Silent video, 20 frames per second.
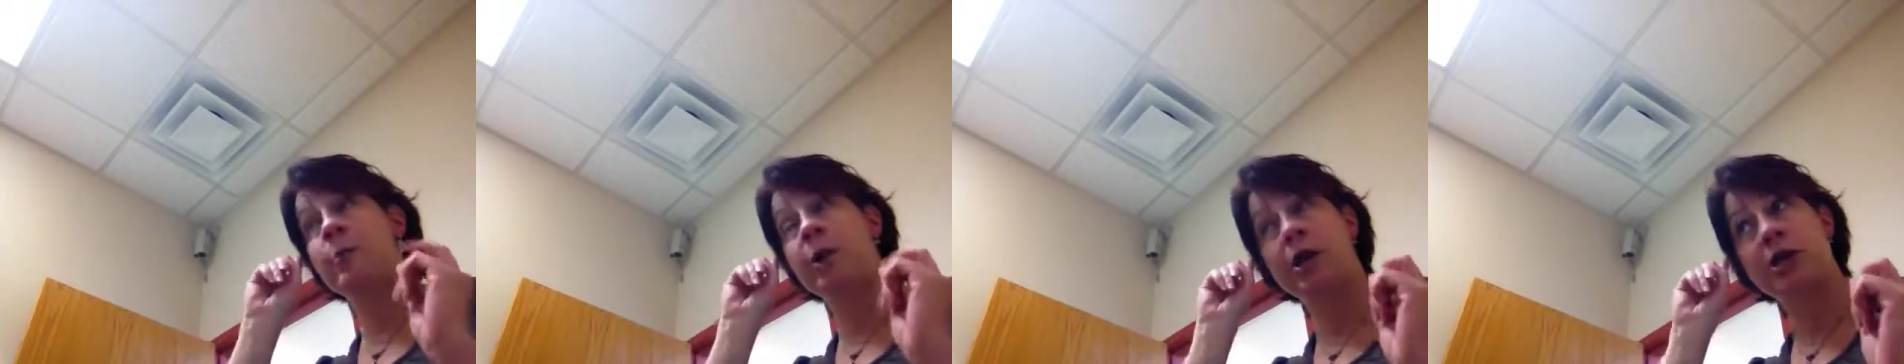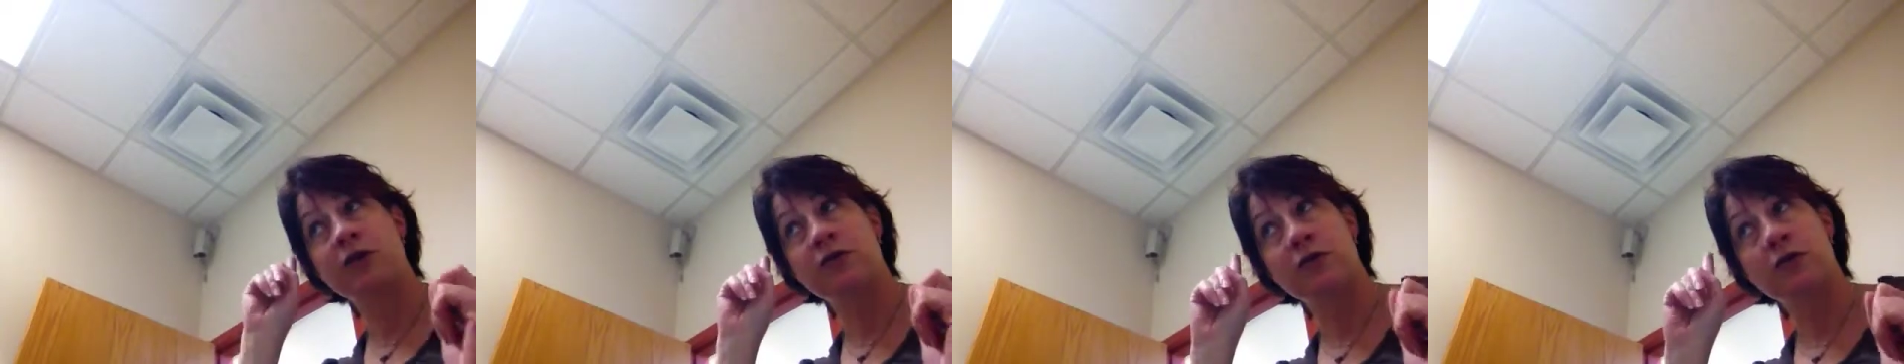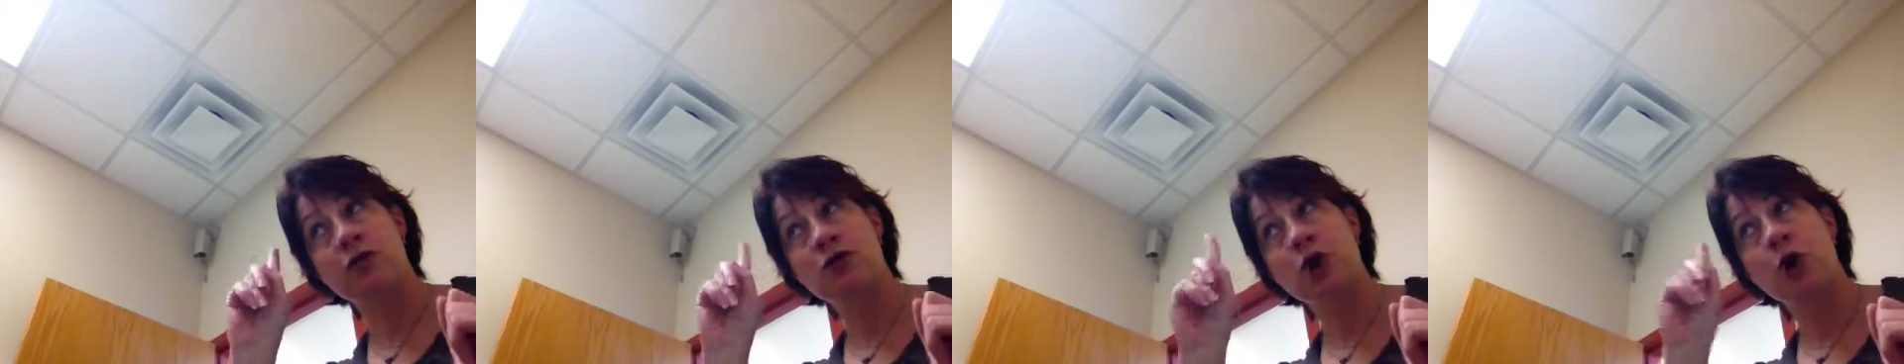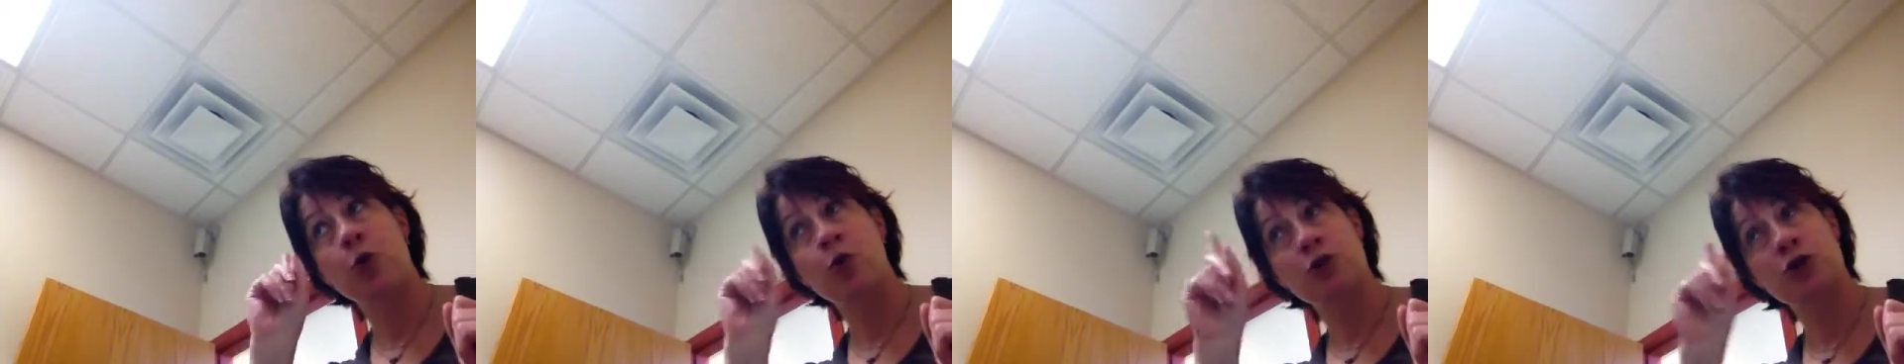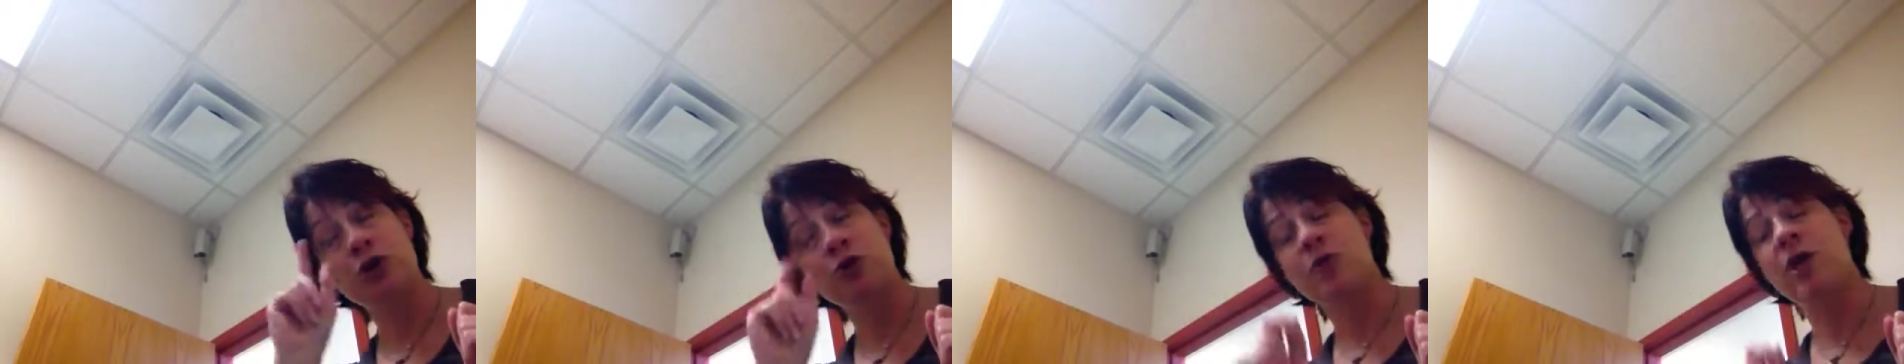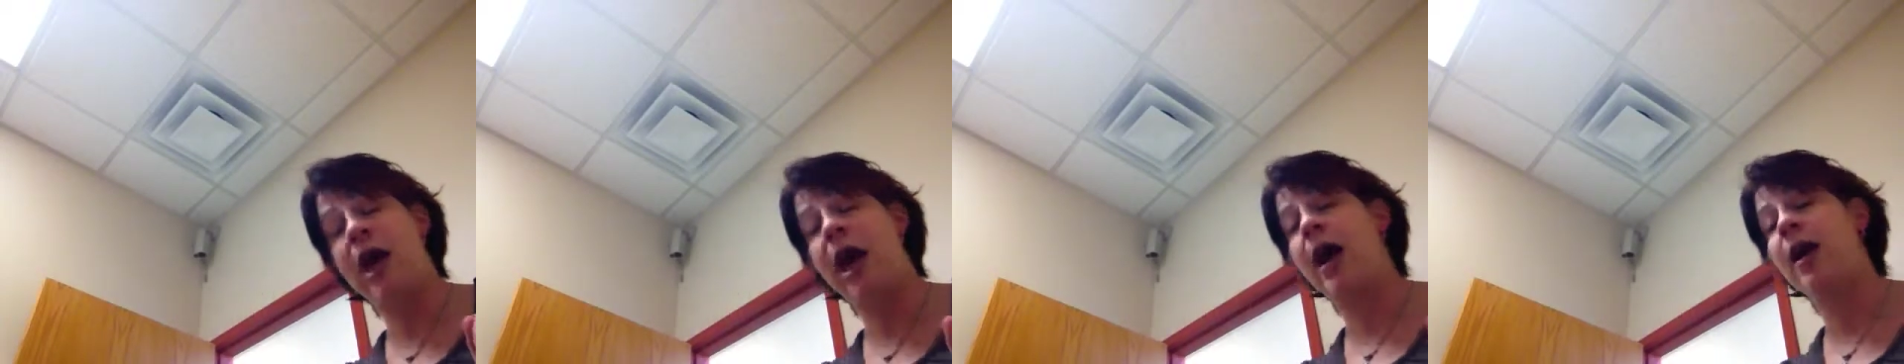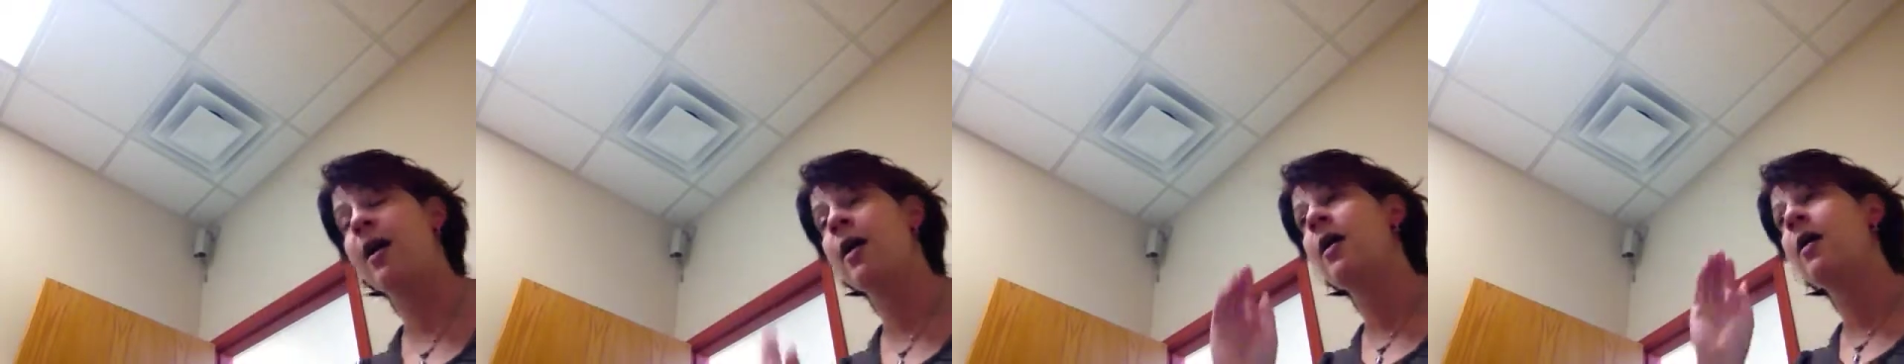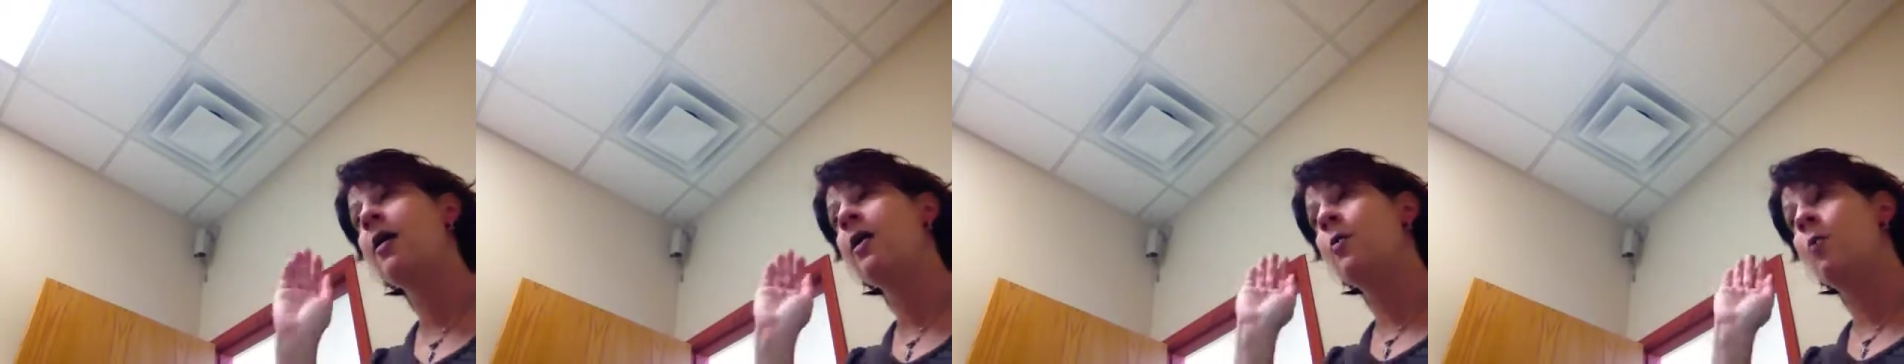Because if you don't do
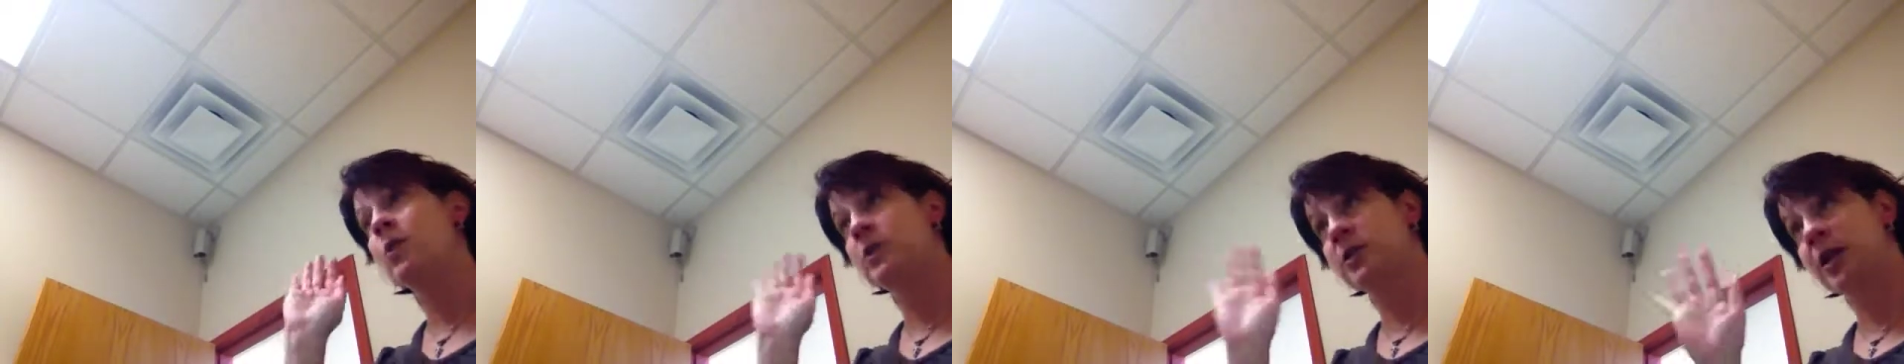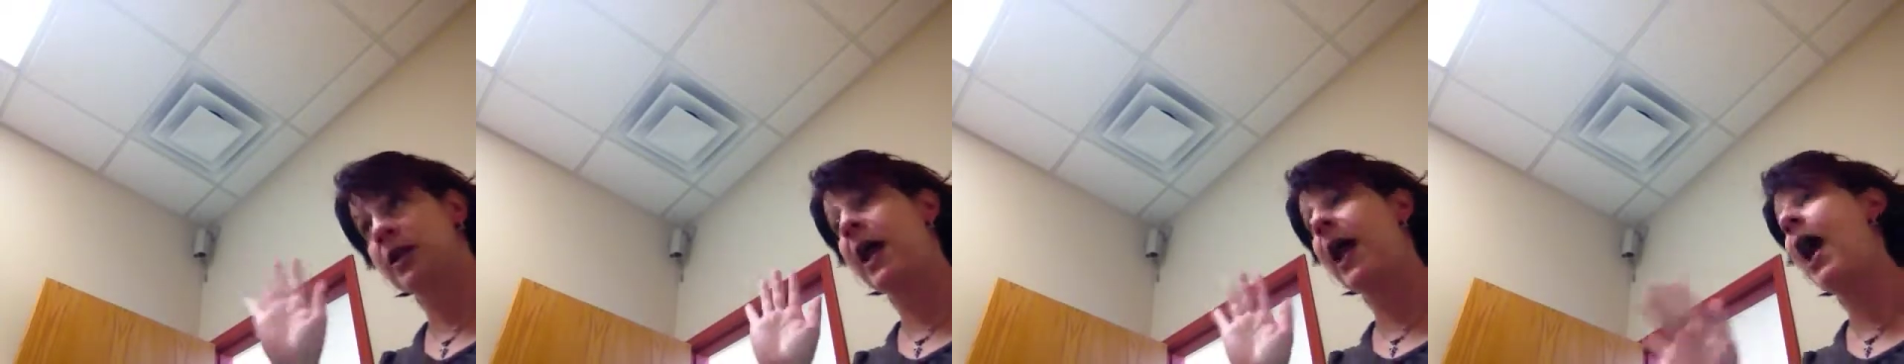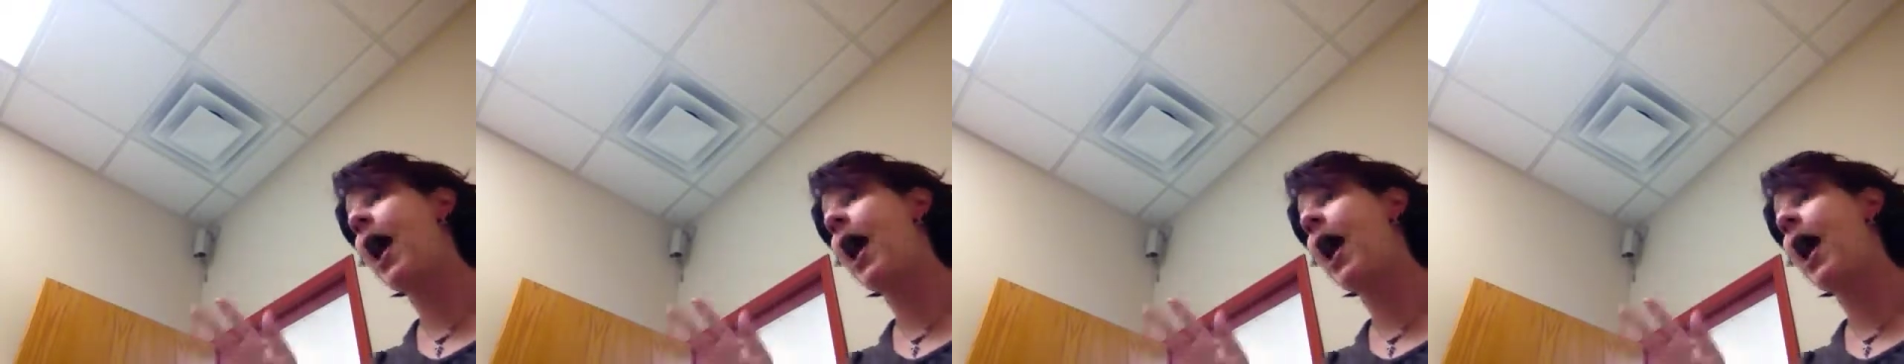that, what's going to